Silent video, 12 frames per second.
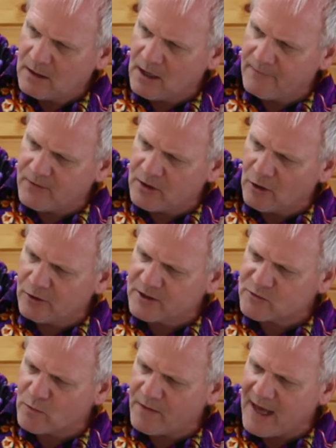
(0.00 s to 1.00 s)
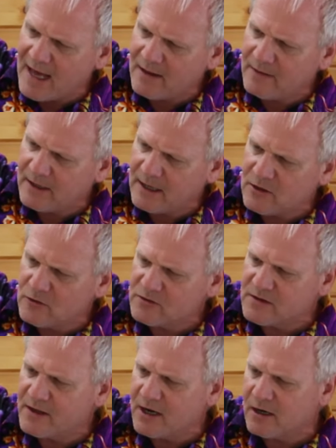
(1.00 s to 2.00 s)
Now if you notice with that that I
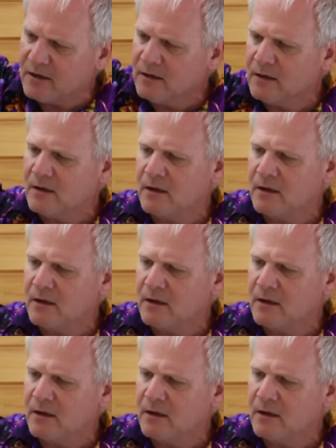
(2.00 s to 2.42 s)
used there,